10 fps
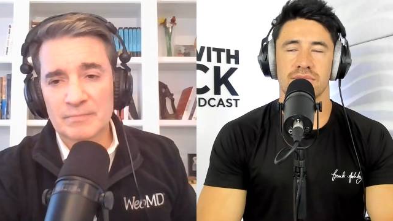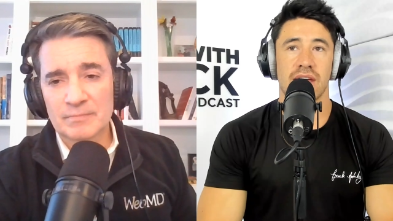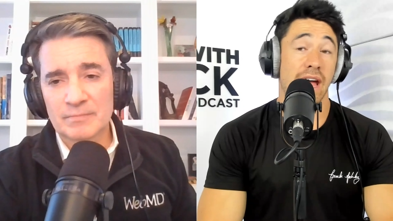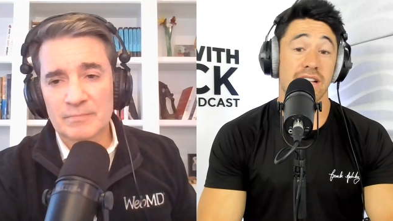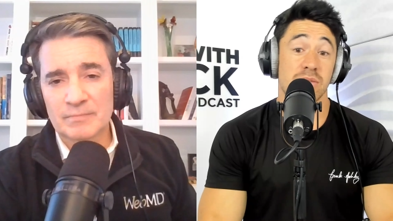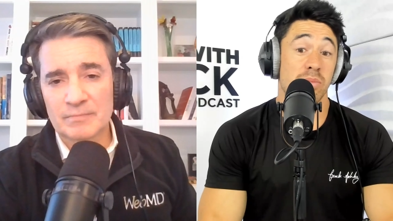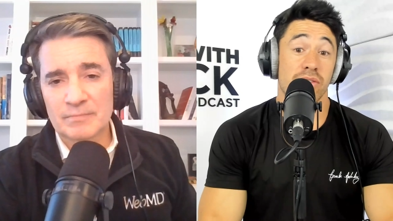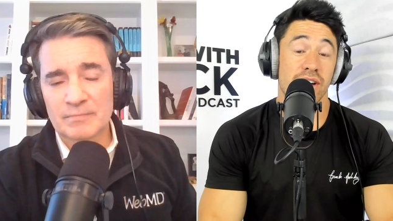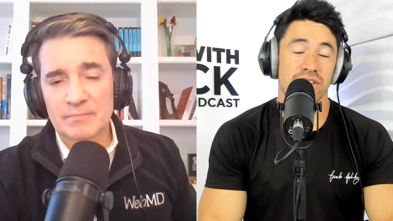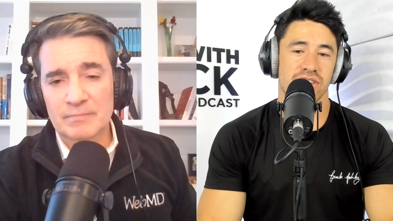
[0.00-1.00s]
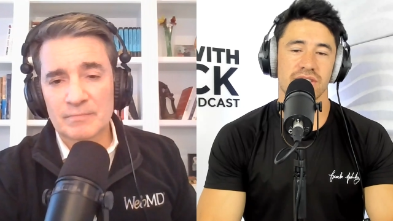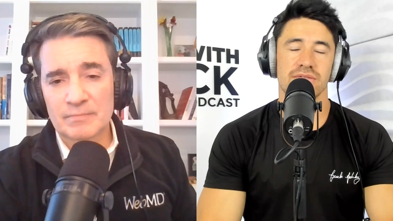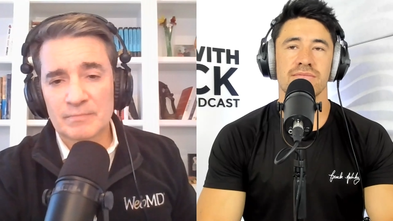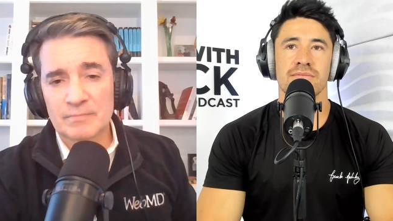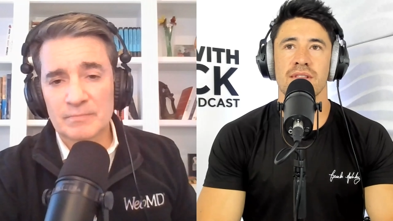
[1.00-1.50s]
Speaker 1: cancer
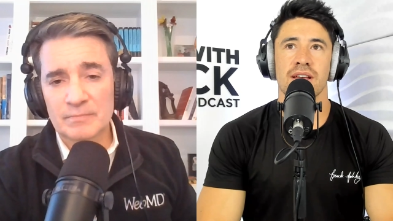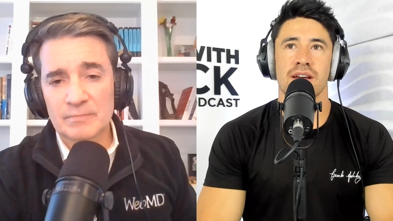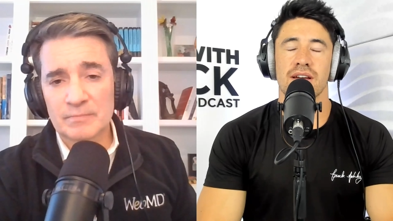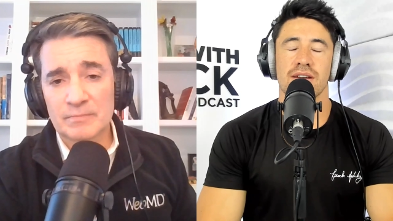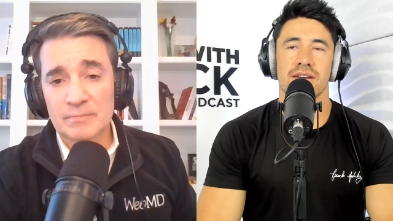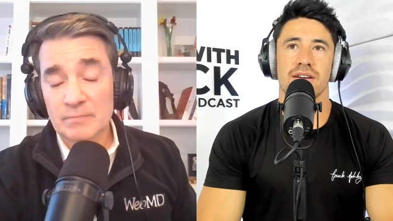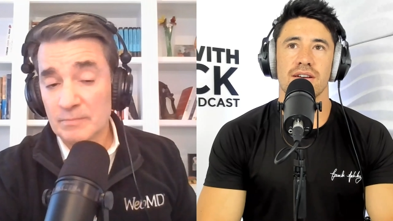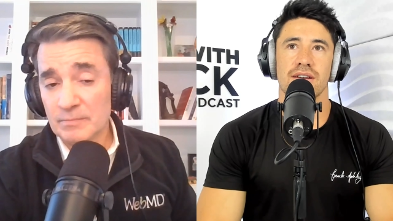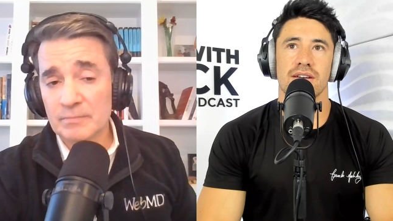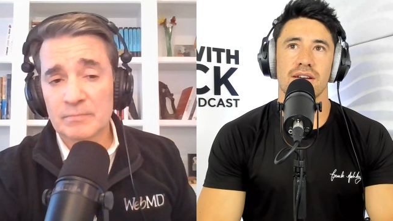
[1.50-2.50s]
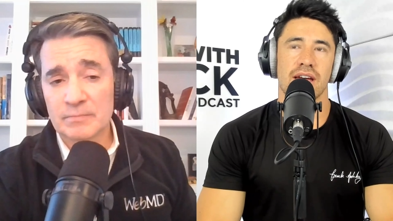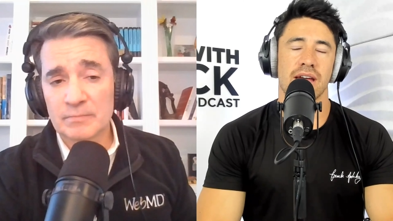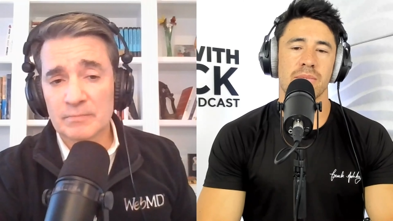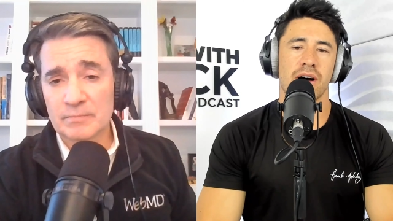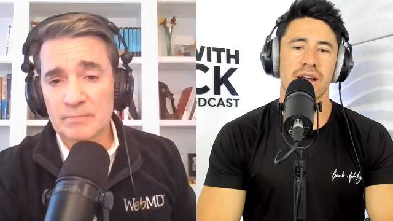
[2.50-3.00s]
prevention
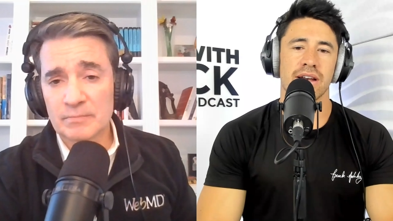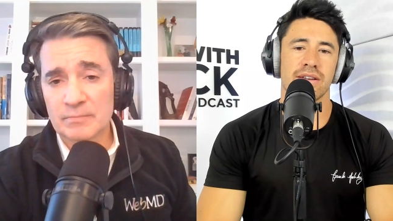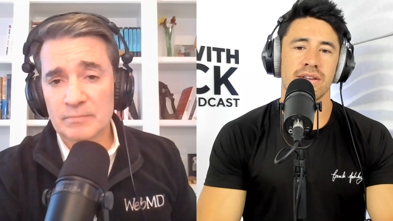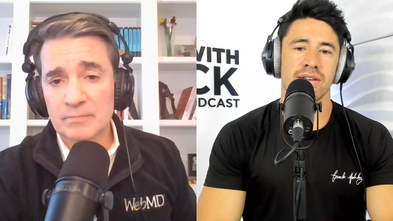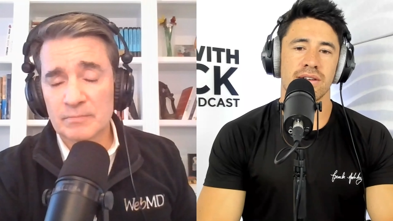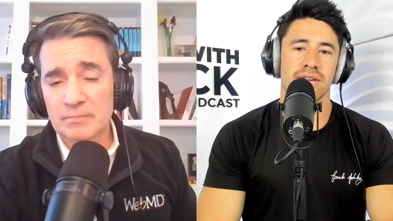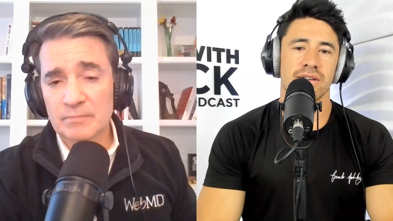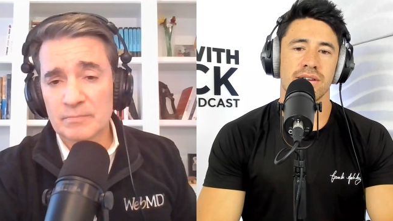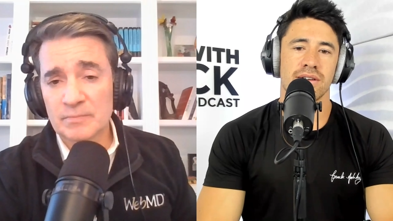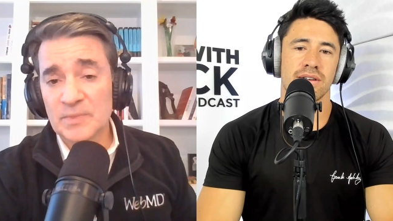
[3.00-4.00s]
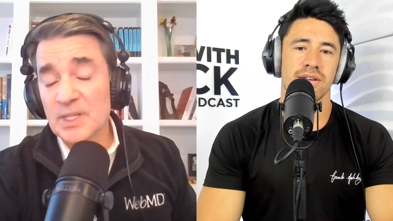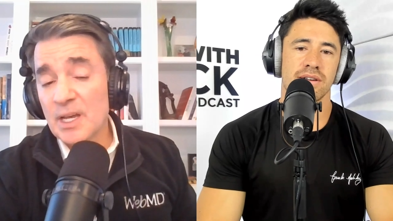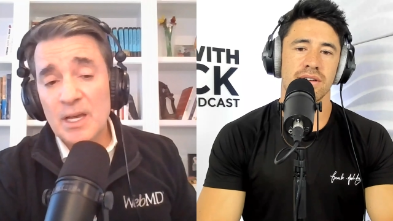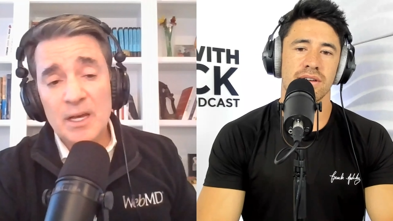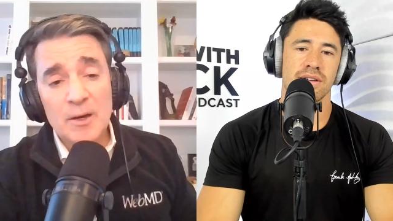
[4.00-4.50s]
in mind?
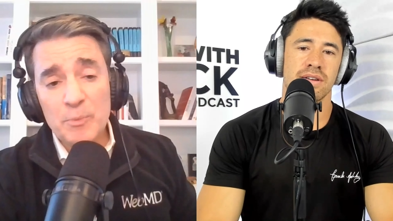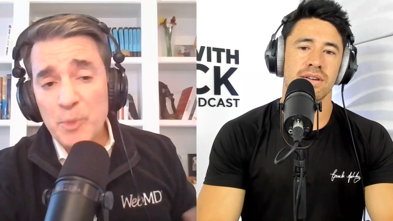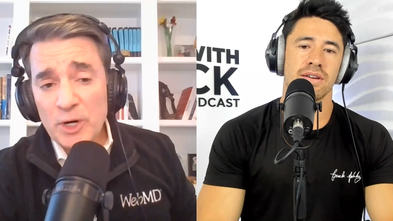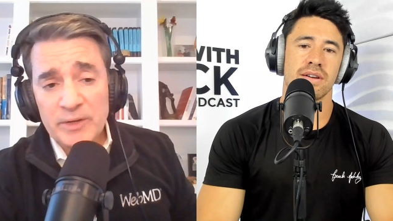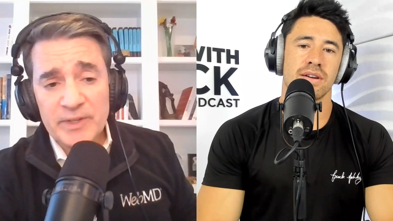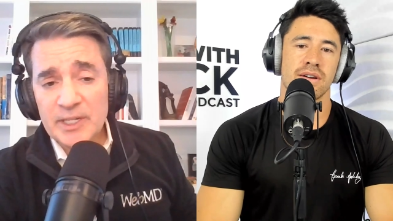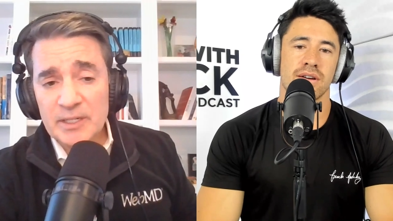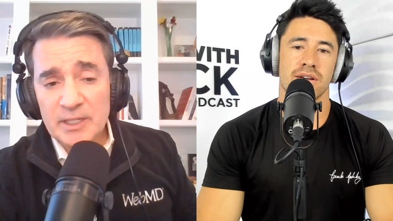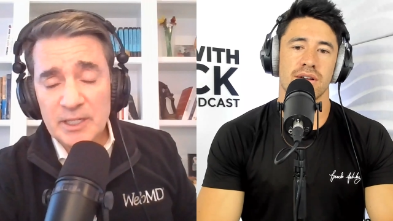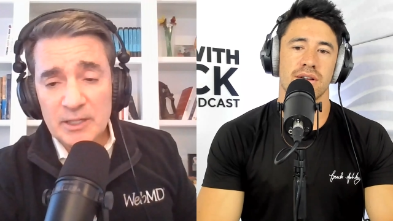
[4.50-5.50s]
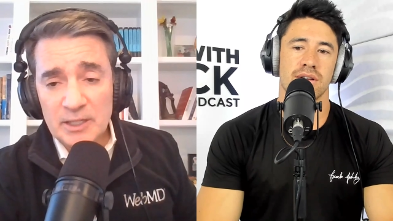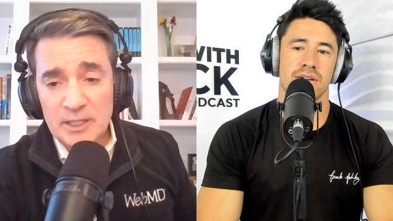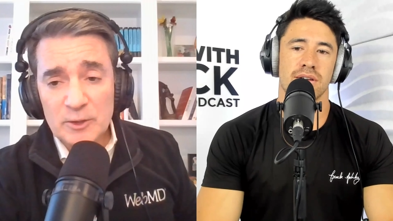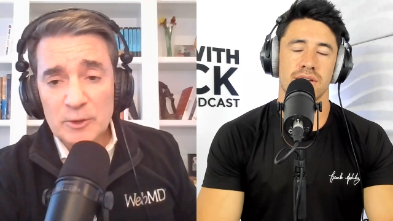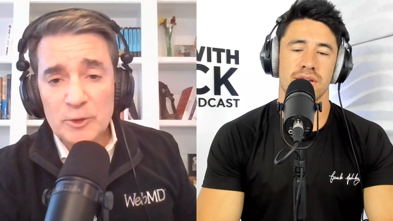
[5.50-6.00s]
Speaker 2: Part of it
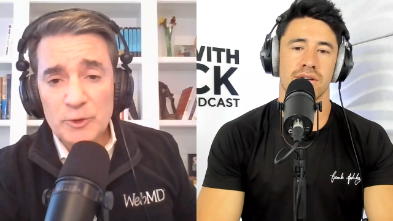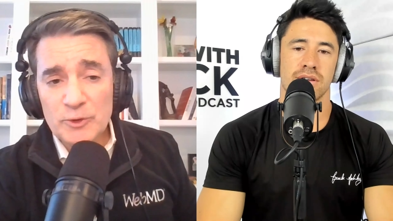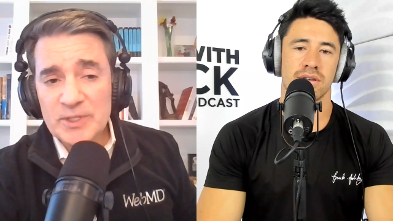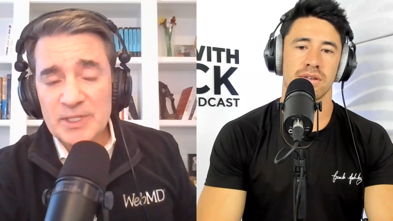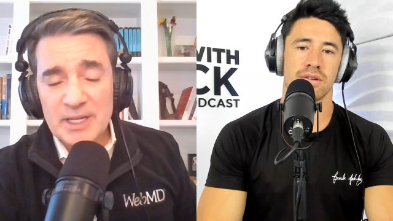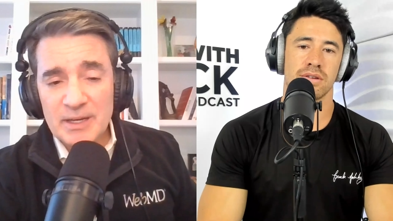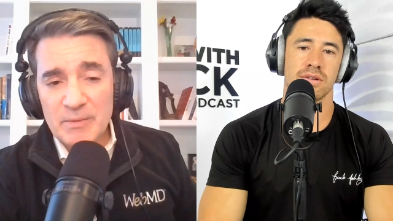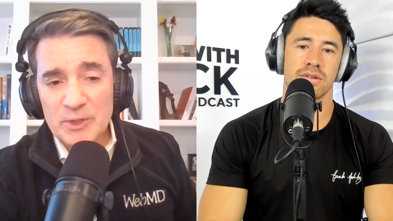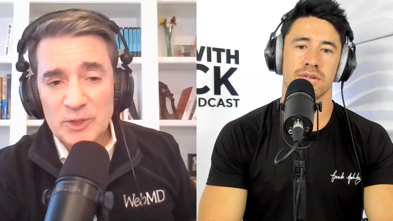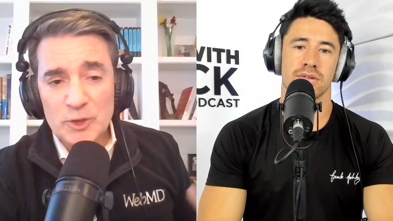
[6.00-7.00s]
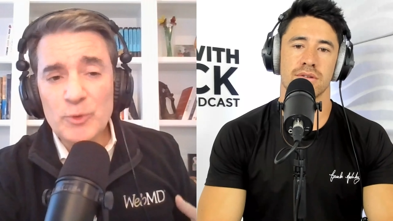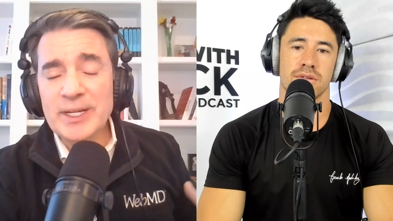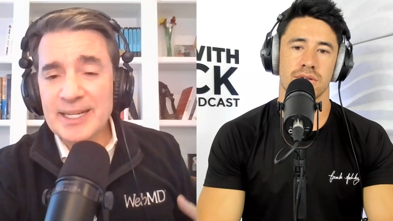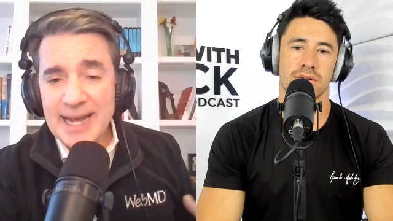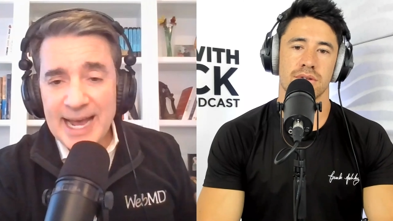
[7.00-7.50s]
includes
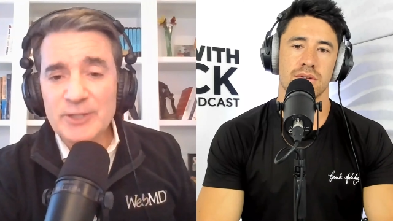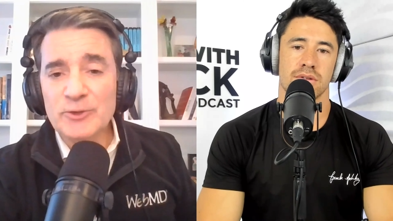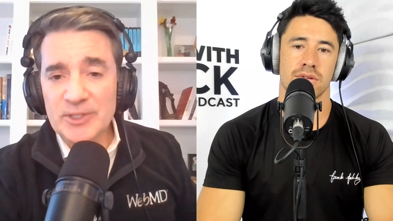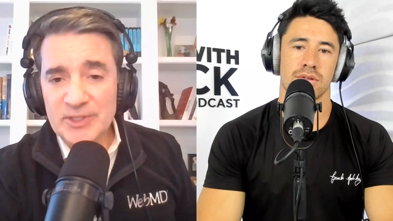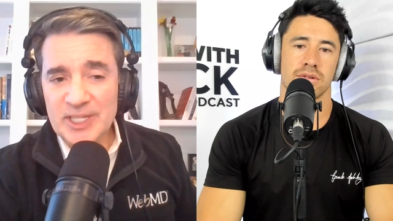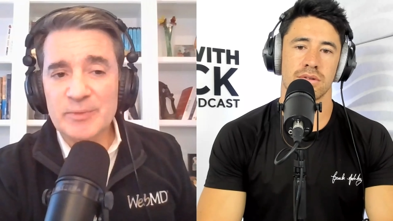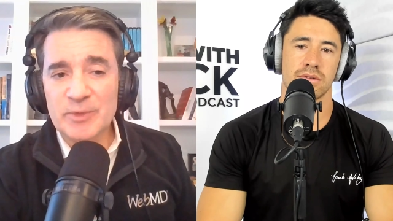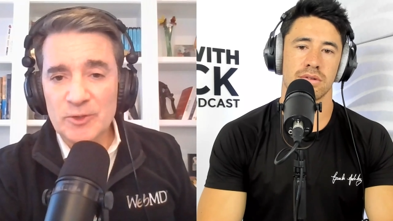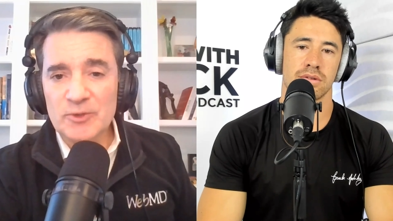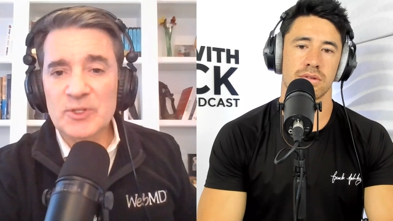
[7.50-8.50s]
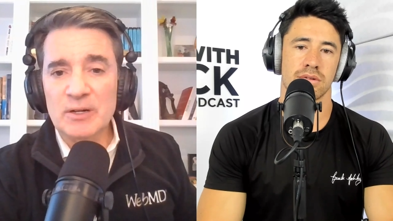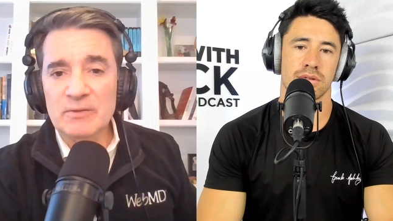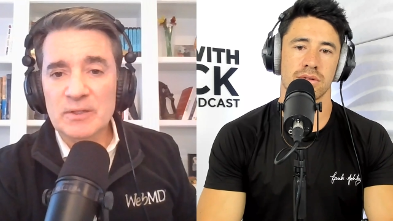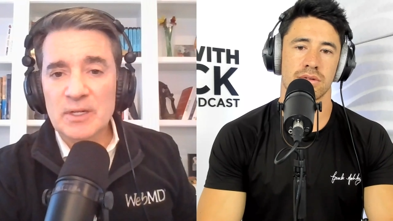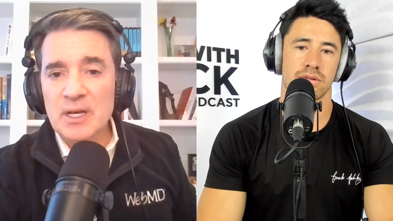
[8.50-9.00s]
doing an accurate assessment
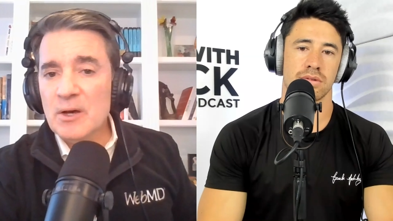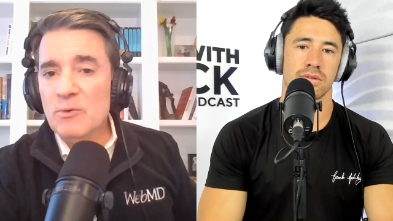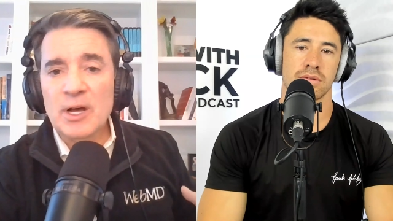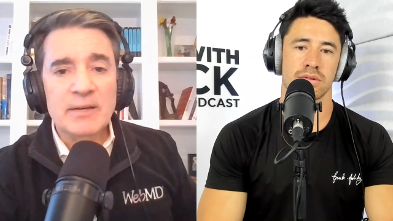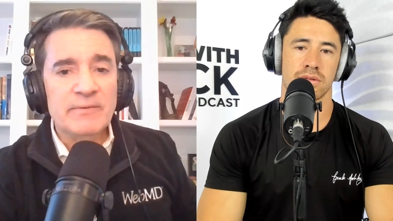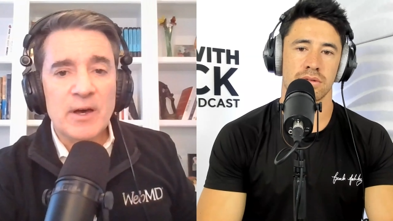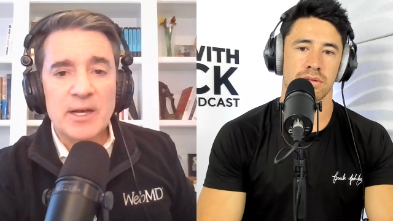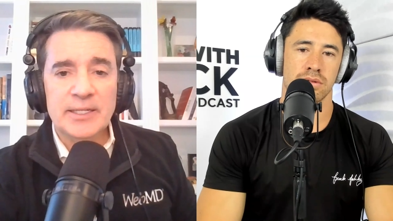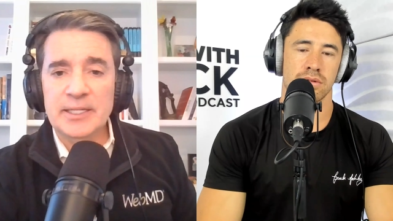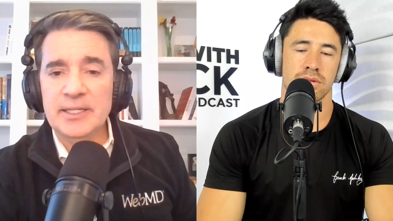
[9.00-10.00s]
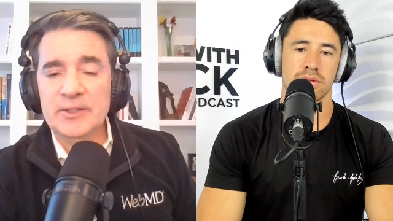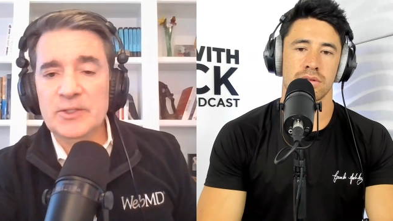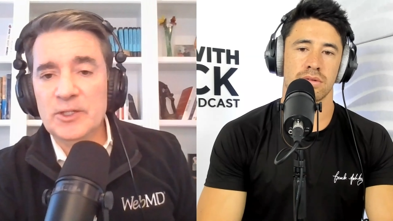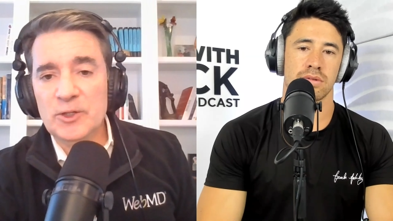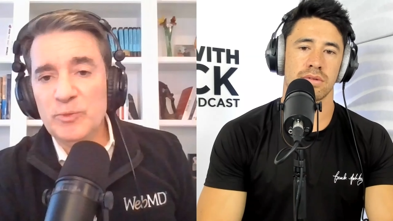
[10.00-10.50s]
yourself. What I find is, you know,